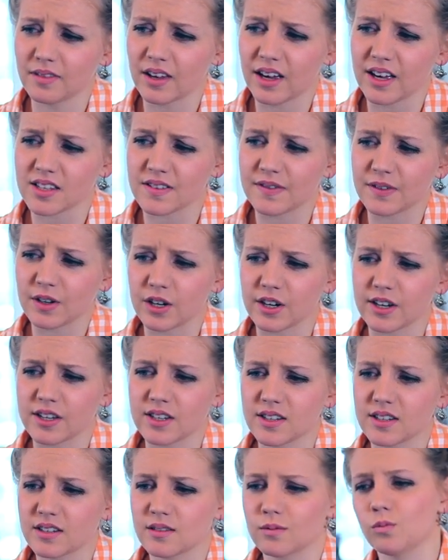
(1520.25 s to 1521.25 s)
as far
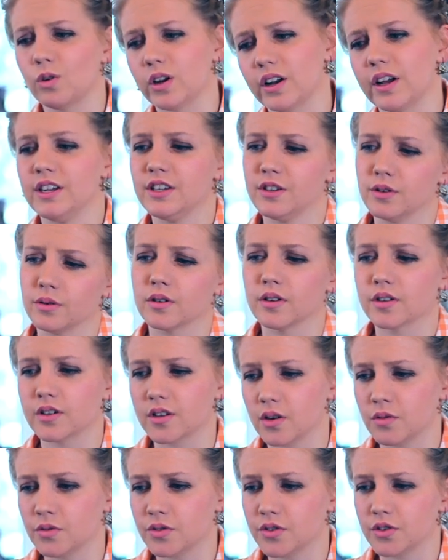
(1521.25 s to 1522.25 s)
as what I do or
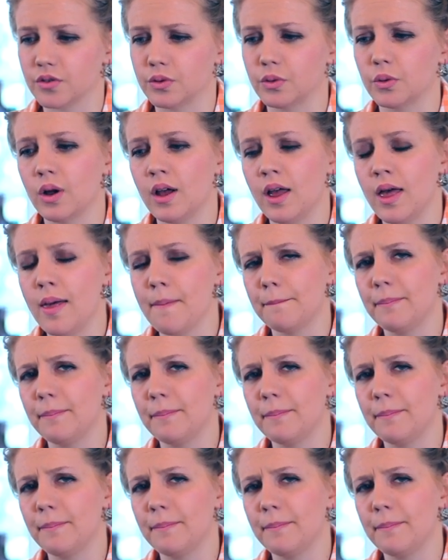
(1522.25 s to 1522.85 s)
don't do.